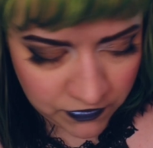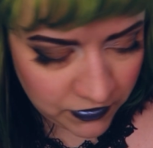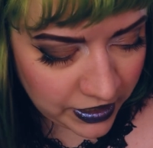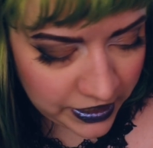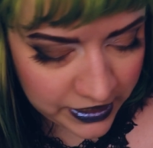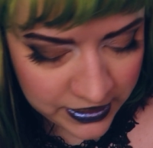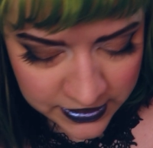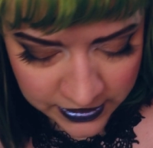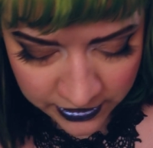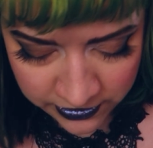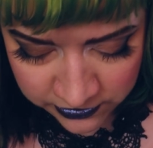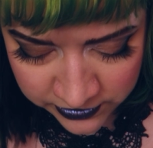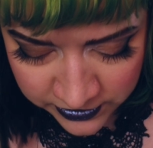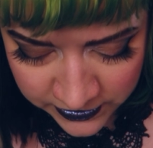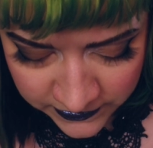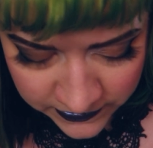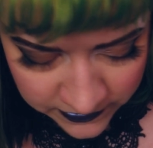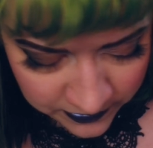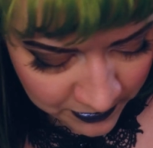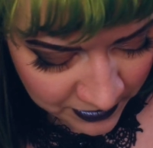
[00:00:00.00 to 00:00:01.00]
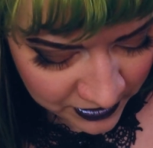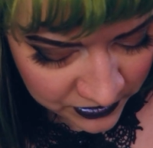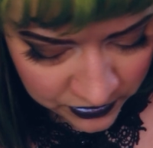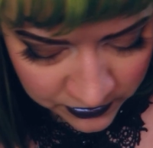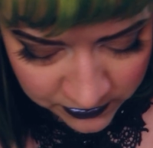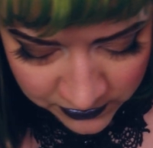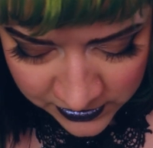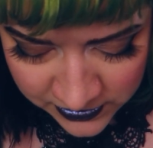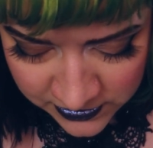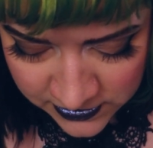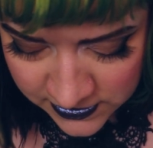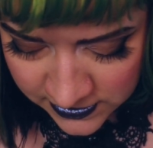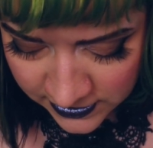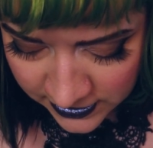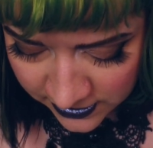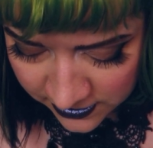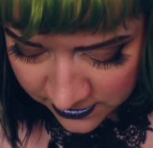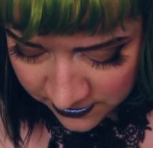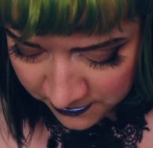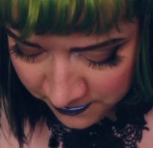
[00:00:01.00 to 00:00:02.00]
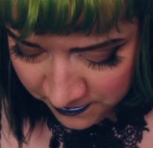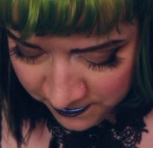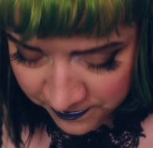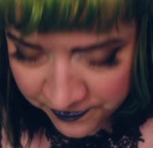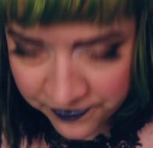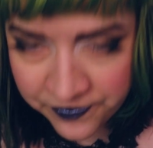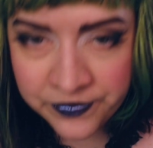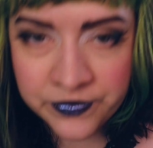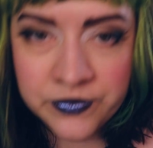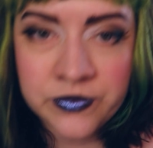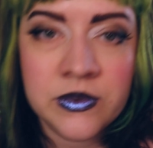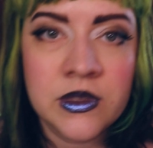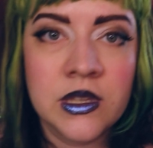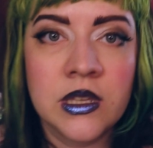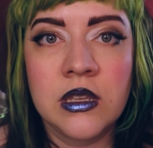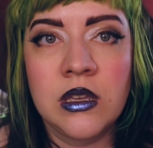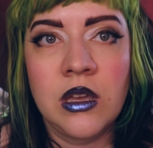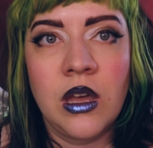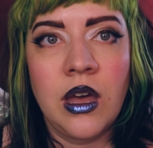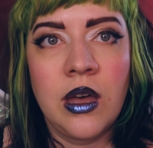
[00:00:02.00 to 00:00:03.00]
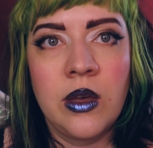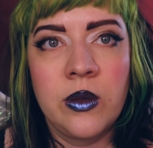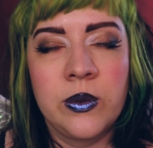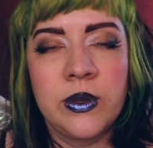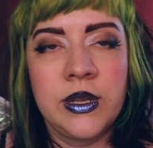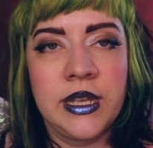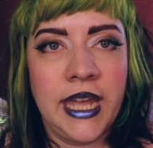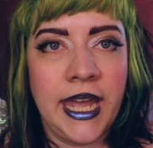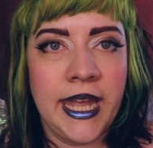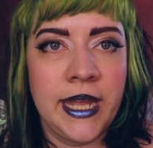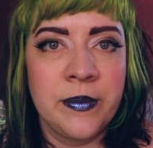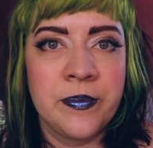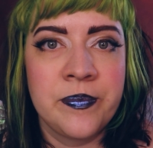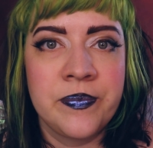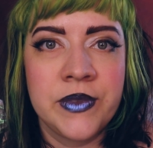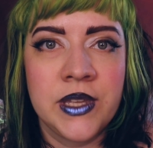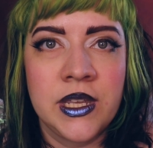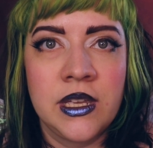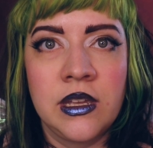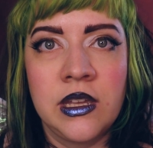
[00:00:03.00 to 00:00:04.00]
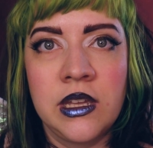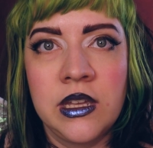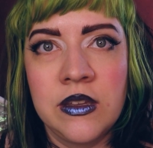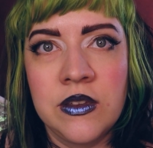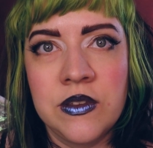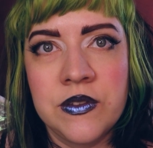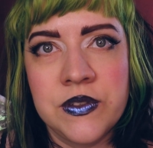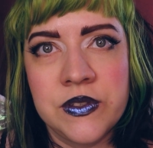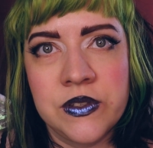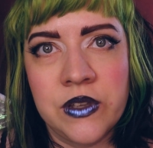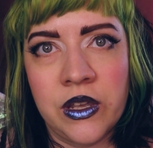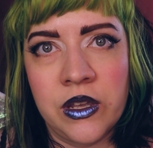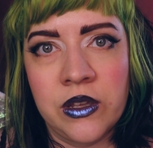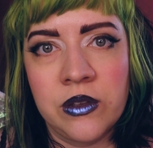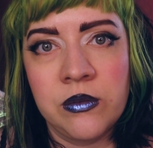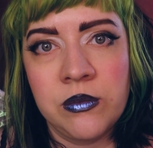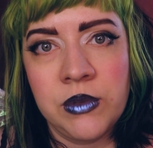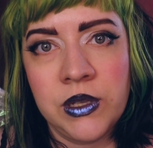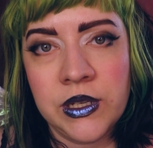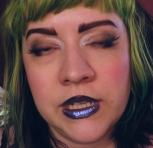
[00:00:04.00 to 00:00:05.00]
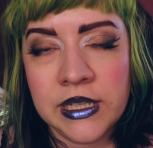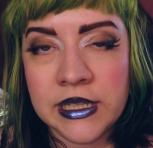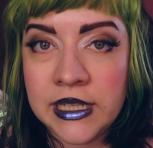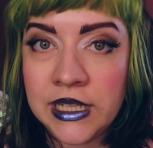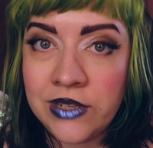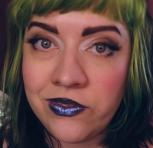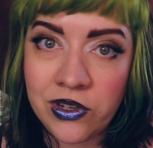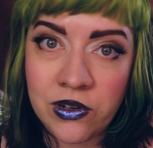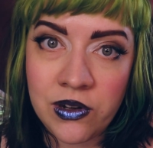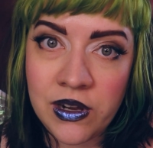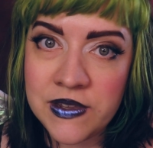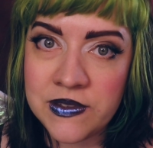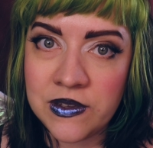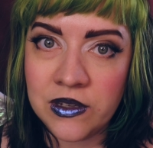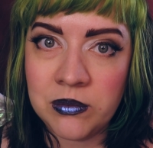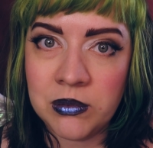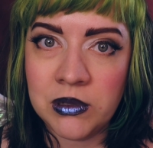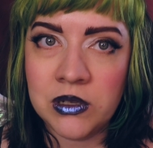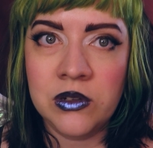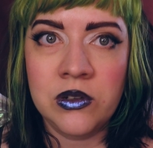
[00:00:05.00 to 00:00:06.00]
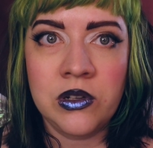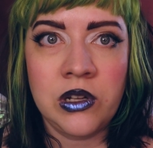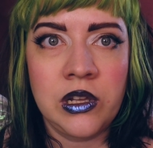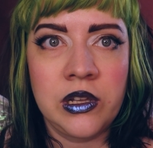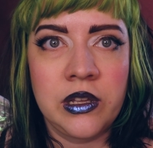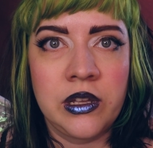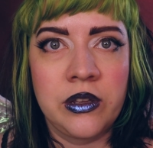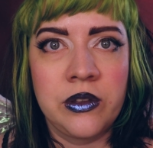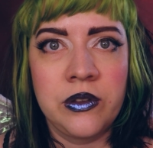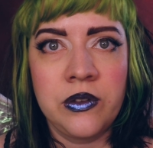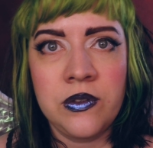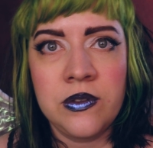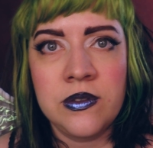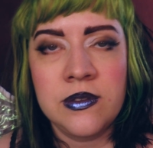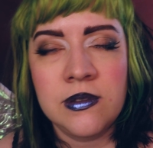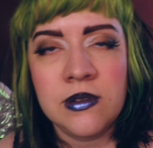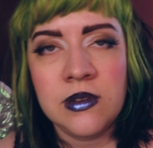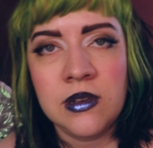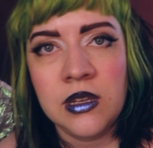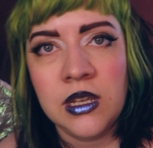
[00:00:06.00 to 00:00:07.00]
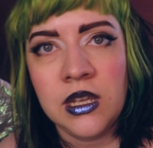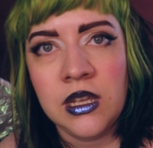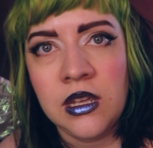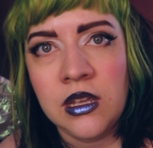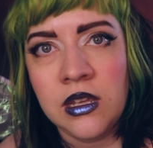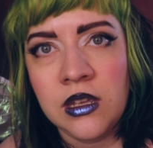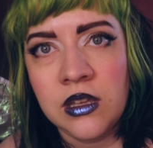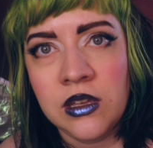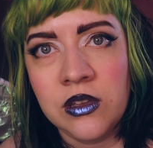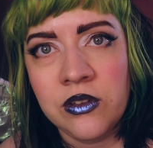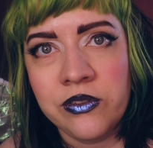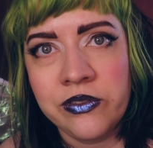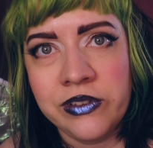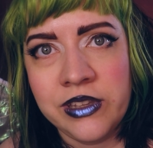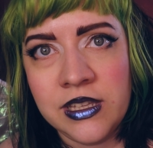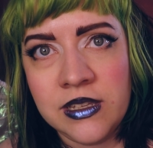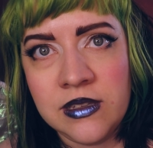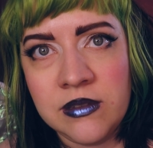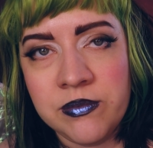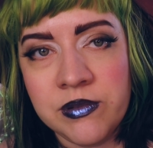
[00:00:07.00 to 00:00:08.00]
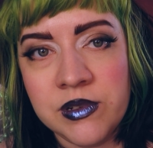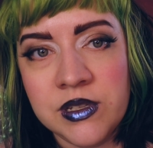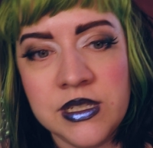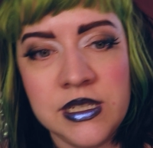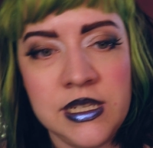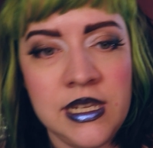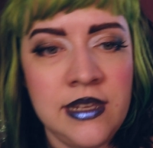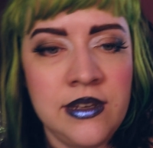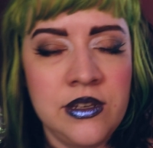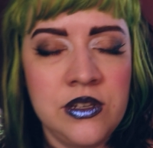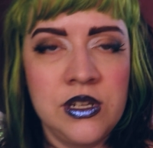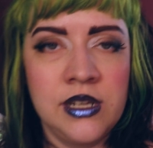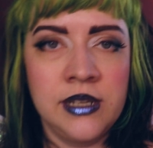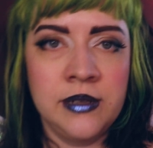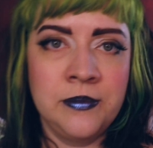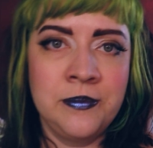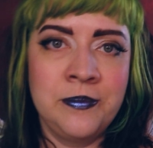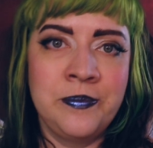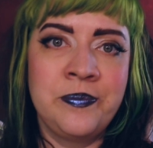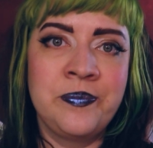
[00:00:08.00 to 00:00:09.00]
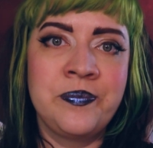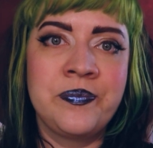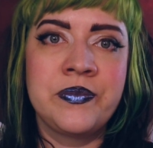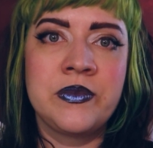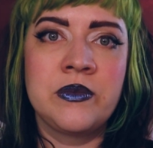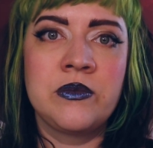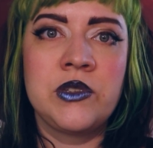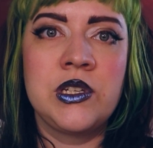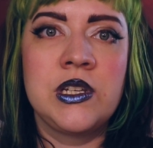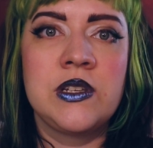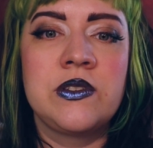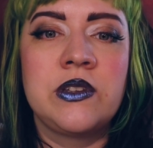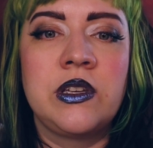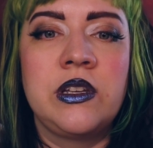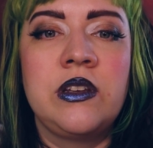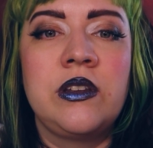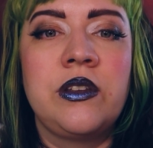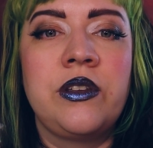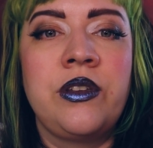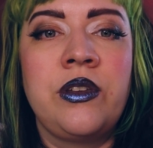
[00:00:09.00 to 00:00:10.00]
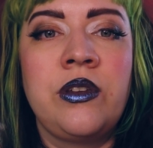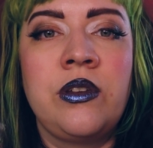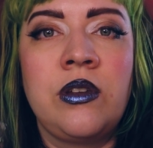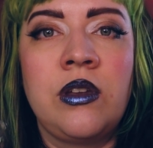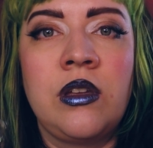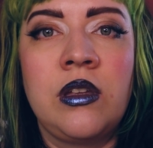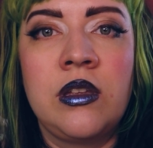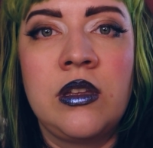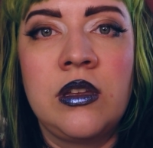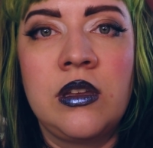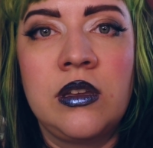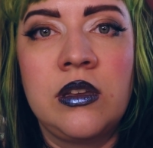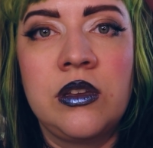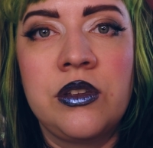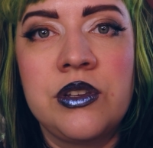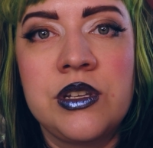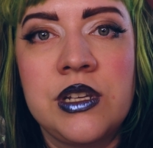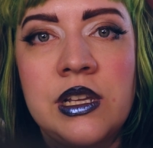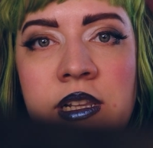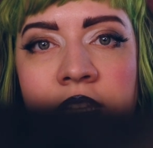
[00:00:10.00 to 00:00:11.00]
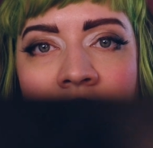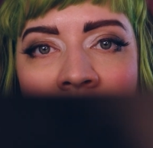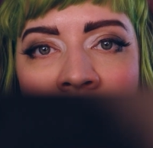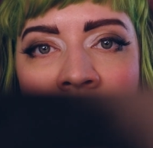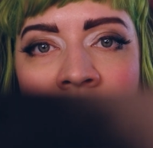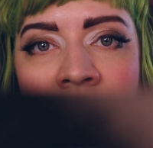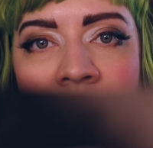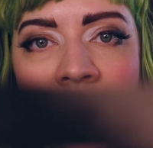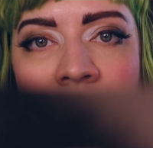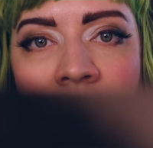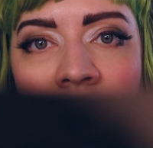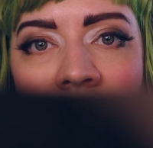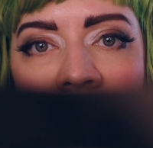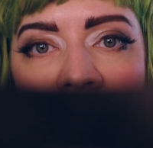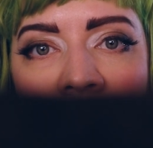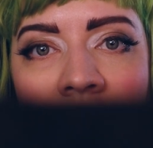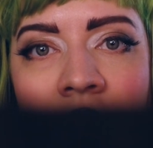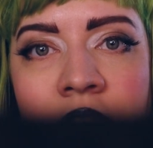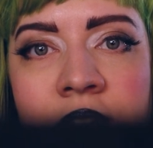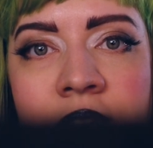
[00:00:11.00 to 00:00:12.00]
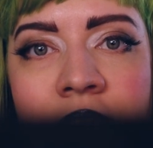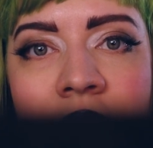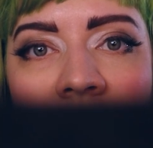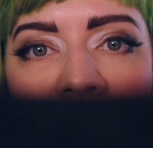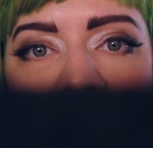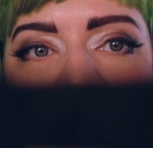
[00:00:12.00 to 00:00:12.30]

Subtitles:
write down these measurements here. Okay, so you can leave your eyes open or closed for this procedure. I'm just going to gently measure across the